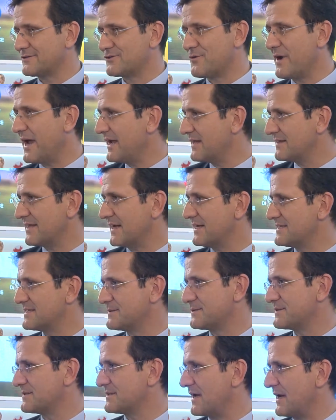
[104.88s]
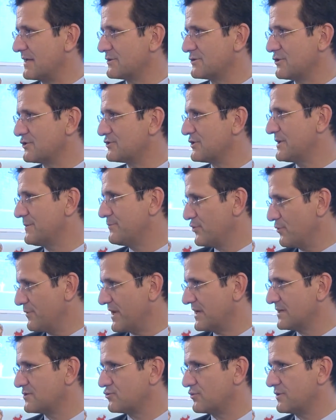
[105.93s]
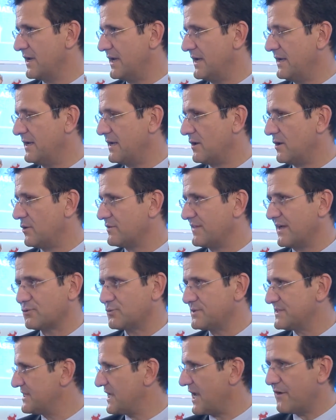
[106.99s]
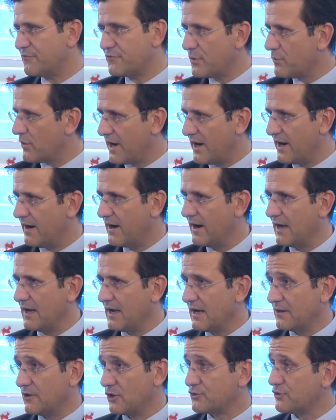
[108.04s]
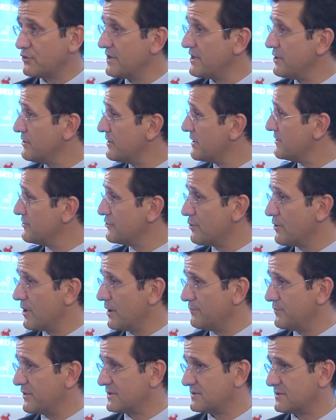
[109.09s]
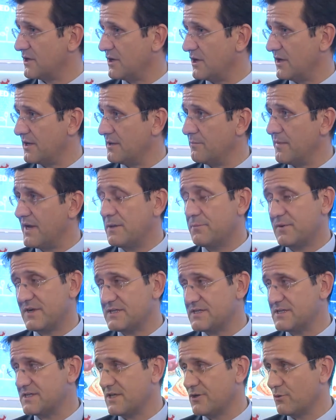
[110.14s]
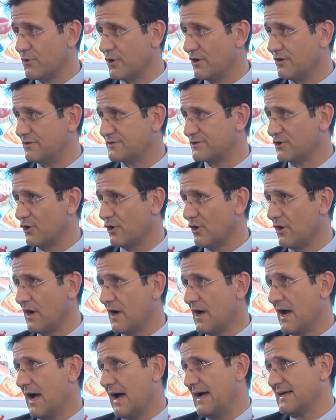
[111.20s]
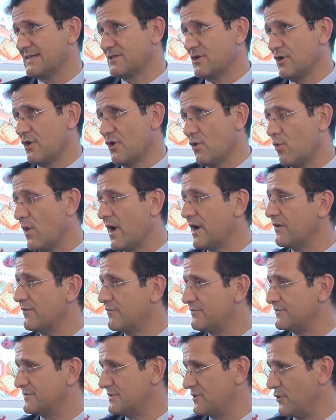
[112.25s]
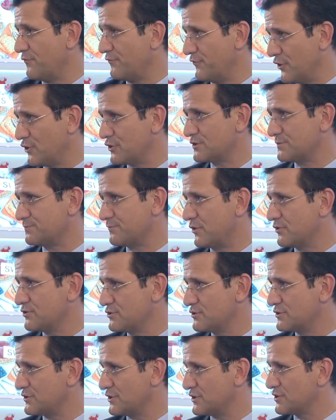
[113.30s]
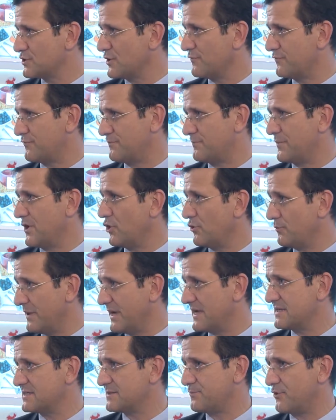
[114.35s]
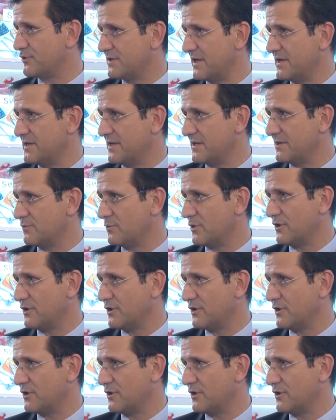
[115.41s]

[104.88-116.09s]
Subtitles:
trend that is totally booming today, that we see everywhere, not only in Europe, but in many places in the world. So as one of the first producers of plant-based protein in the